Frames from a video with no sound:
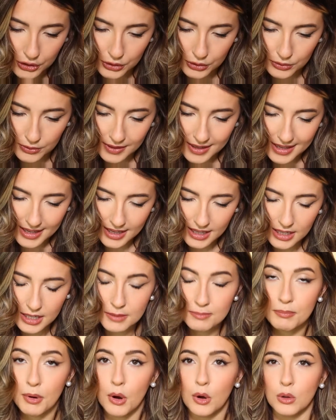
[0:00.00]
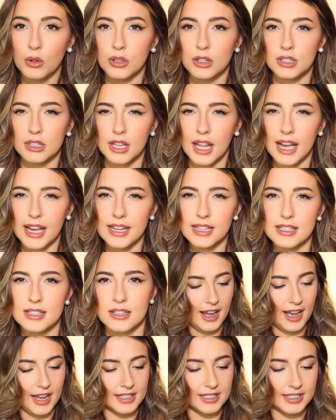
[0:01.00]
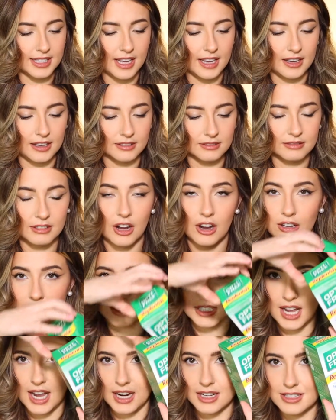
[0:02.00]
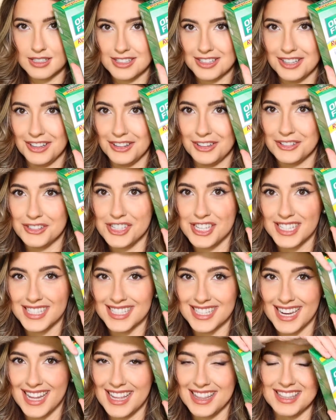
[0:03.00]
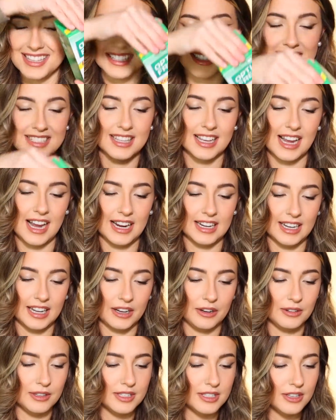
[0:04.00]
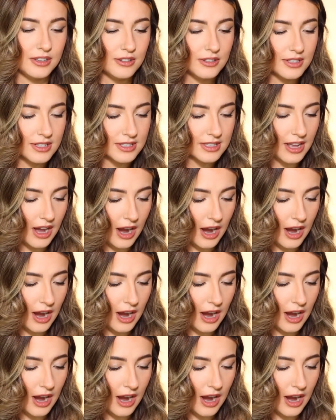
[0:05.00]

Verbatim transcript: green Polar Lights. I had to get contact solution today. This is the kind I always use, is the